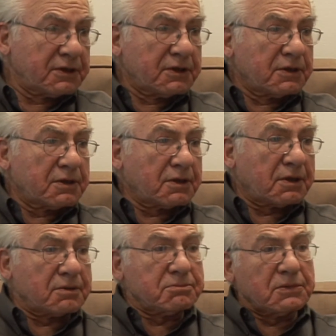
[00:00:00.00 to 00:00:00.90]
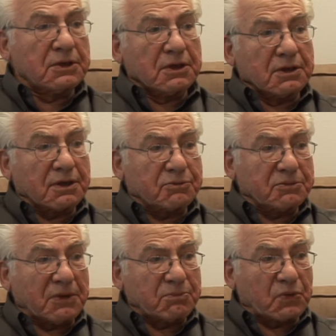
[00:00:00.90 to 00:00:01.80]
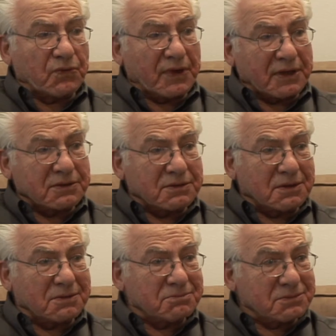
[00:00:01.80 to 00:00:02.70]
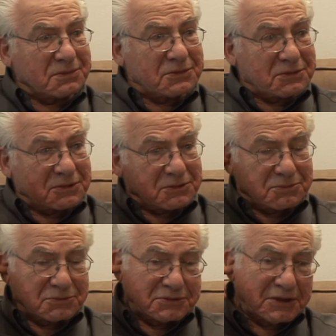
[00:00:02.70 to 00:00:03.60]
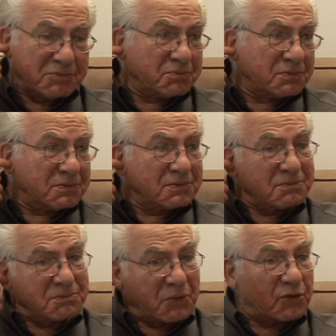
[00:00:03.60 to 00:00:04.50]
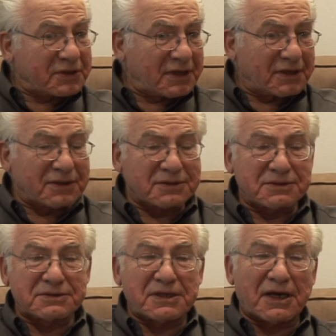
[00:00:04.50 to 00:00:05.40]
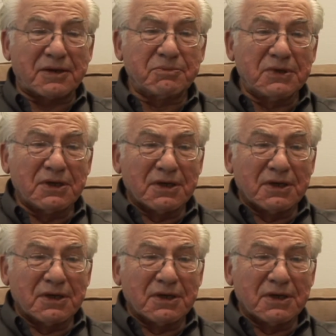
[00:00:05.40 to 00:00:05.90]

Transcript: Mm-hmm. Um, I remember that um, Dean Burkhead at the time,